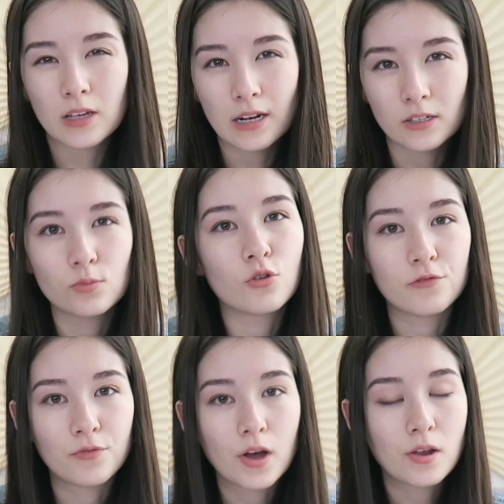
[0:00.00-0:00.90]
this side
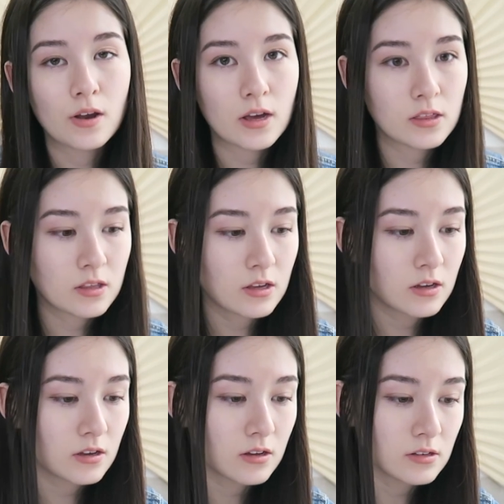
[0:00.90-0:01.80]
is more fun, I
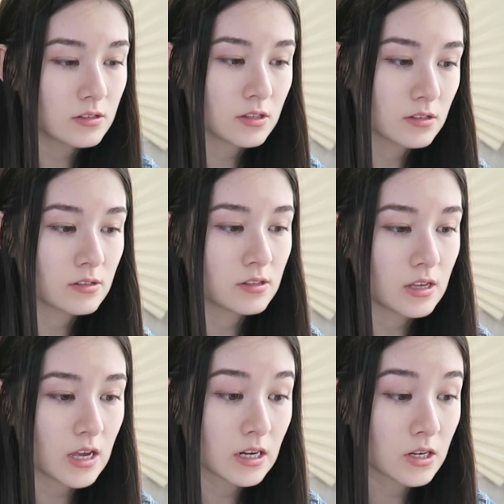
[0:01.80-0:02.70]
think.
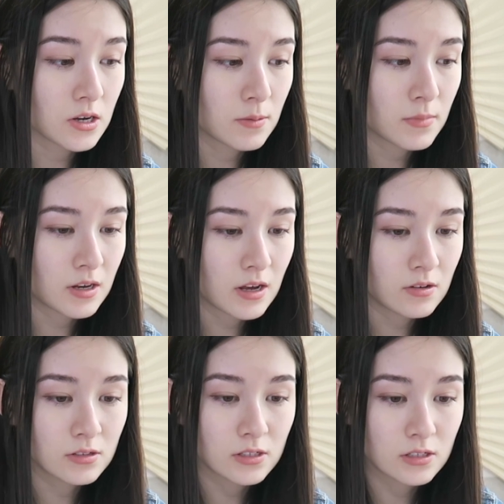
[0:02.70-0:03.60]
This is the income
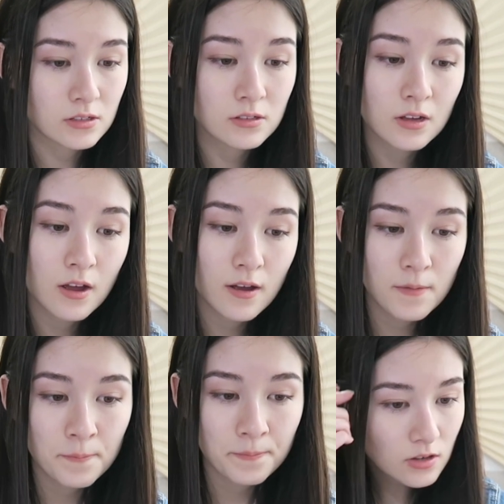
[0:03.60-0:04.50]
analysis.
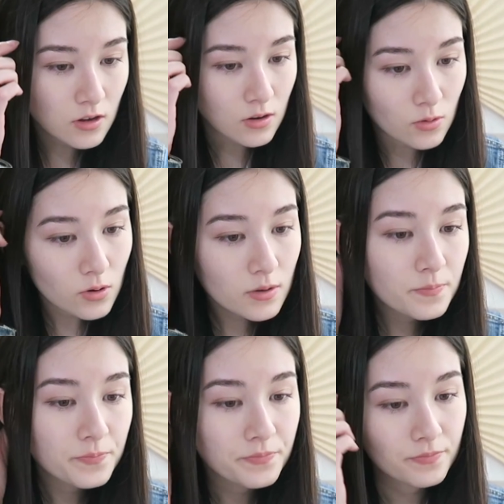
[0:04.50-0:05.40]

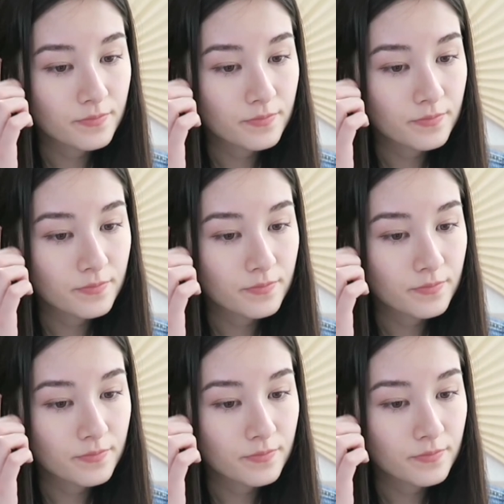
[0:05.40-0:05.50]
So,